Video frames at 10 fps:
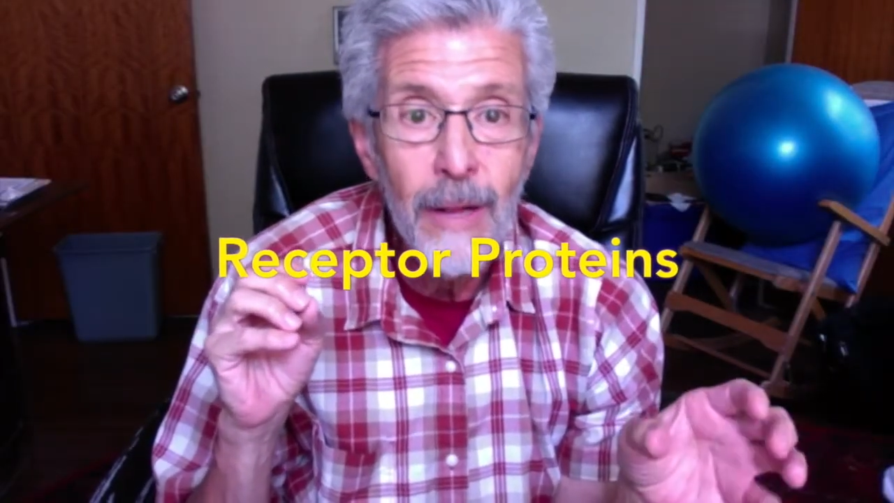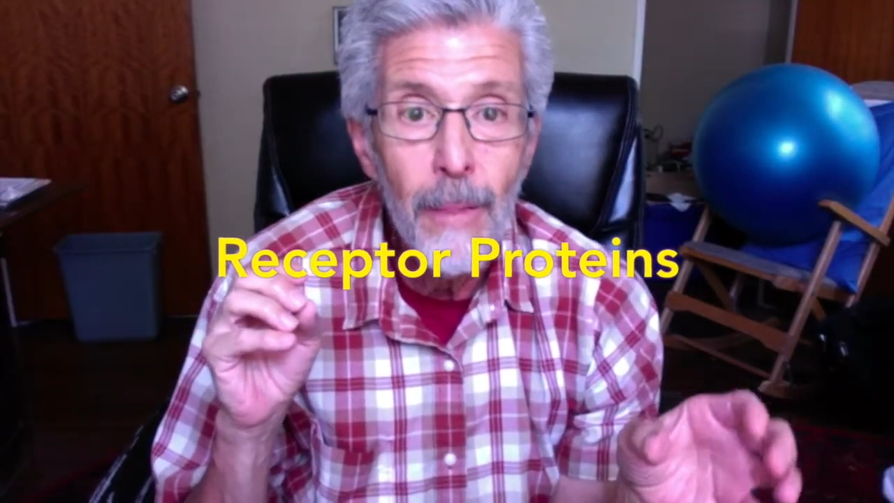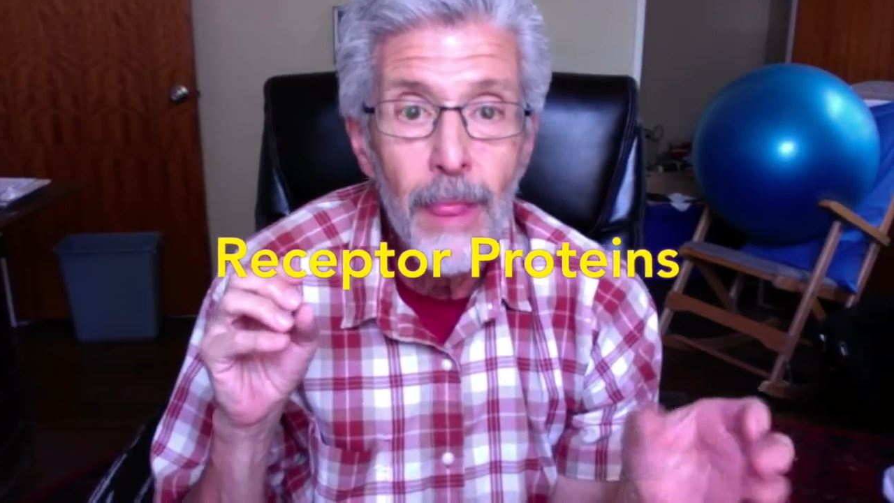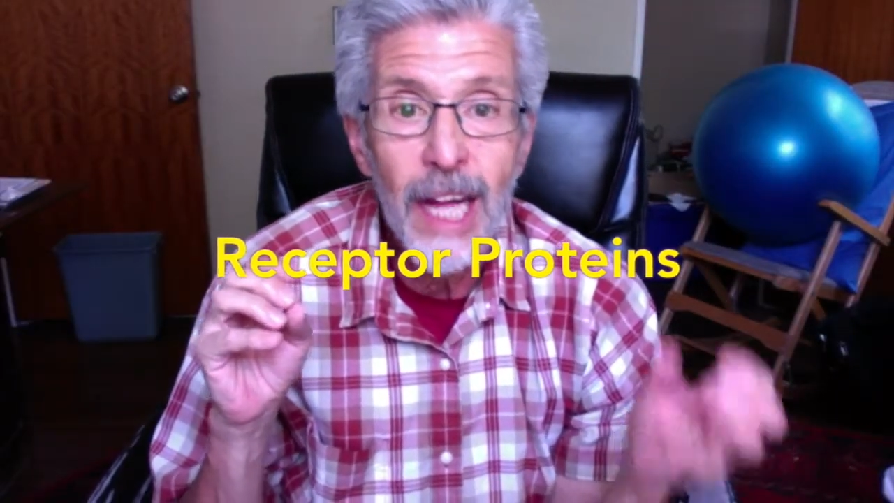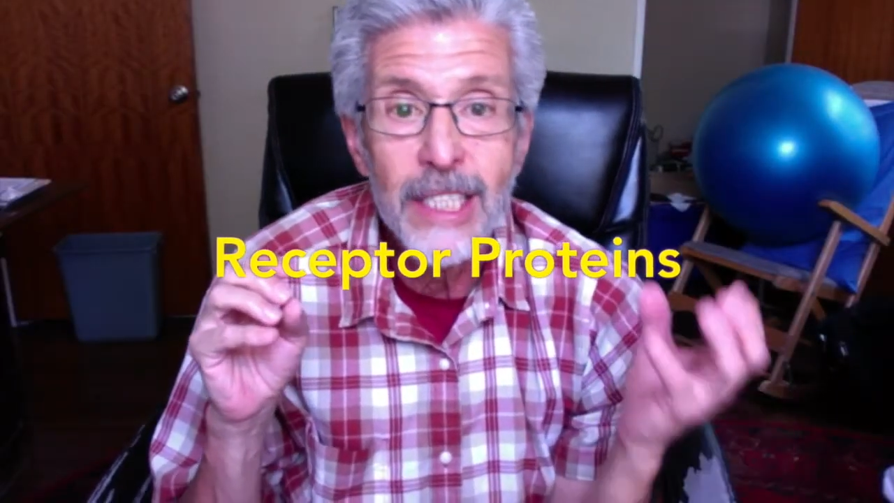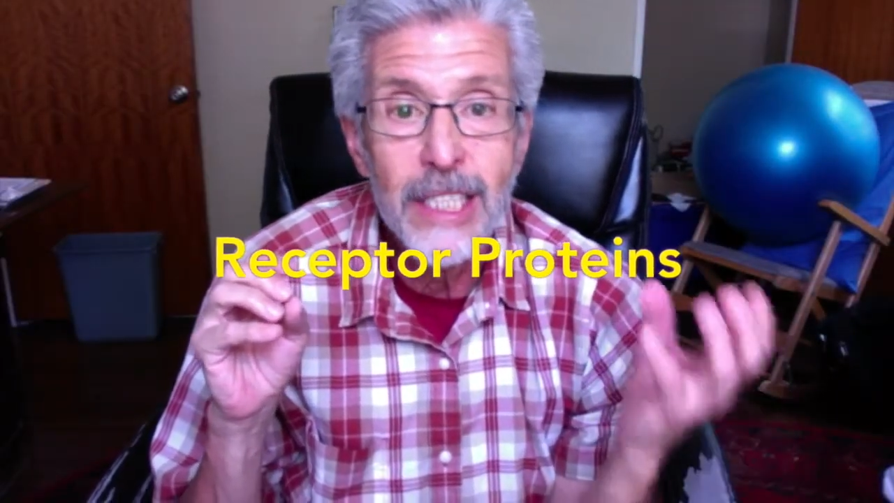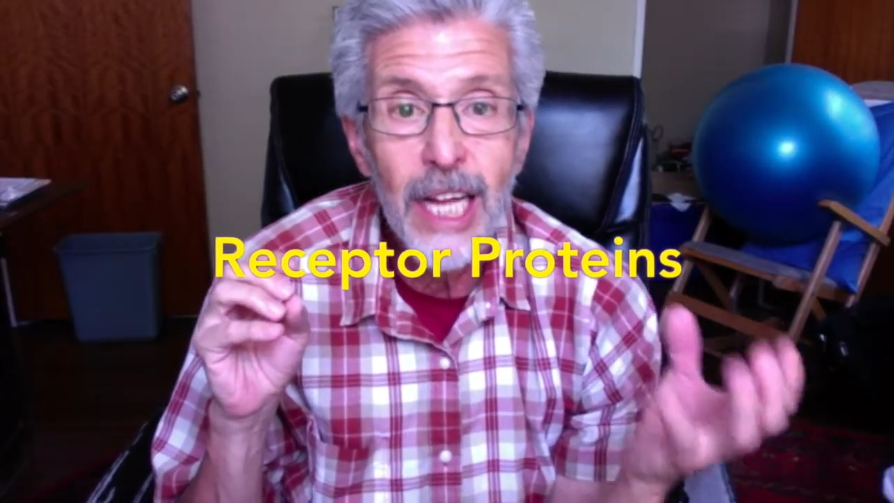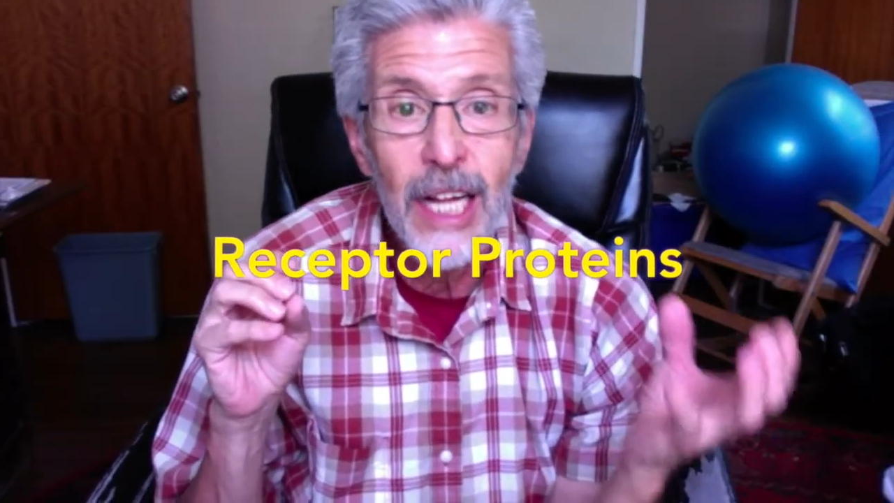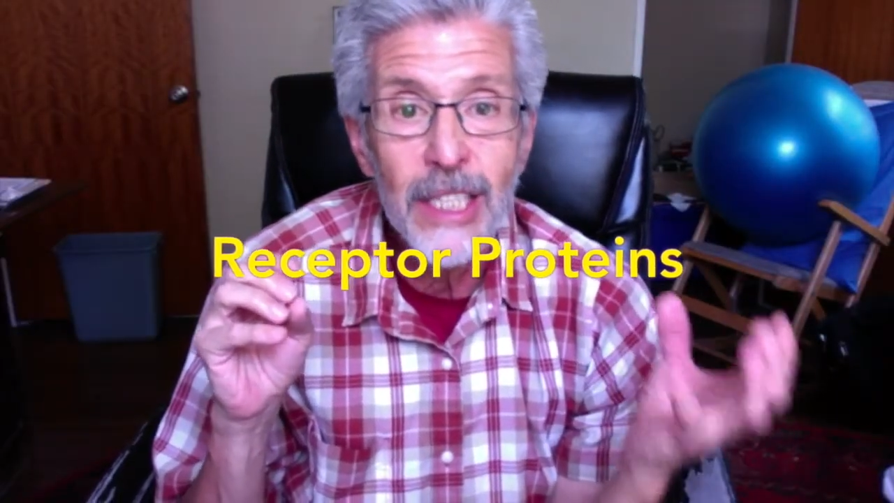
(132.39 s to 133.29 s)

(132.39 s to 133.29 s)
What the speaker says: that cells